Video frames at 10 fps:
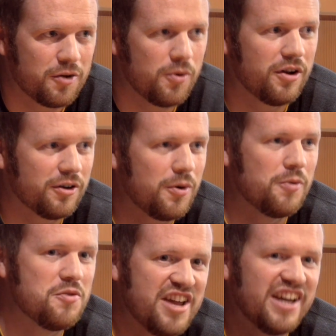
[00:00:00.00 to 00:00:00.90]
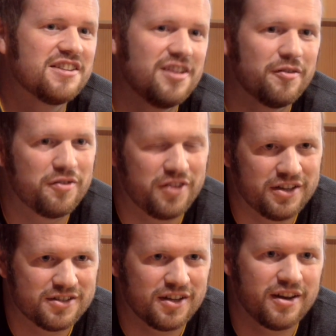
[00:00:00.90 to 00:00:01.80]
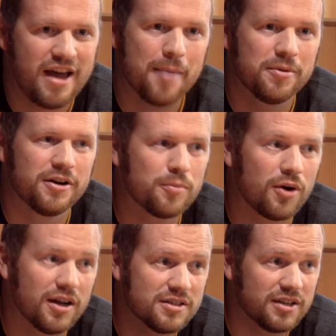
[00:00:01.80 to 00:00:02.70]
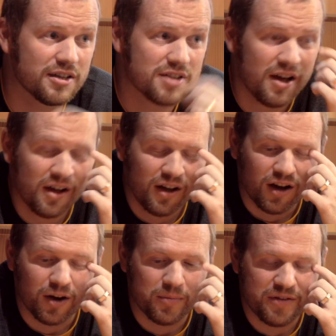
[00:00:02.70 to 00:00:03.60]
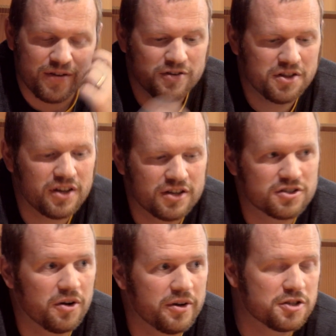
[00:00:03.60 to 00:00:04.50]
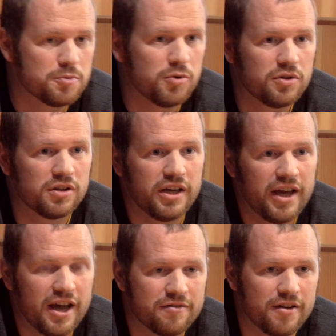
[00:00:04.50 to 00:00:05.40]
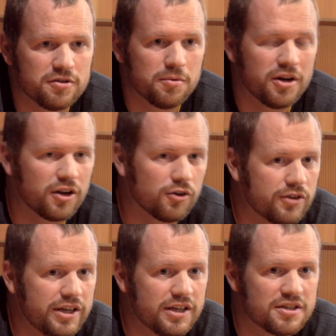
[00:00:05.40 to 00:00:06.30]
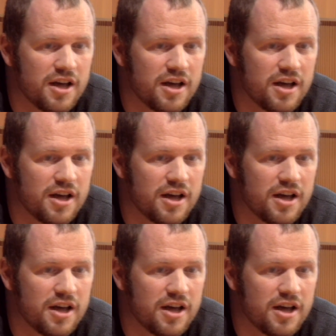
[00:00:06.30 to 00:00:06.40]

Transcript: quote unquote negative things that can happen in a process. If everything is going smoothly and if everyone agrees,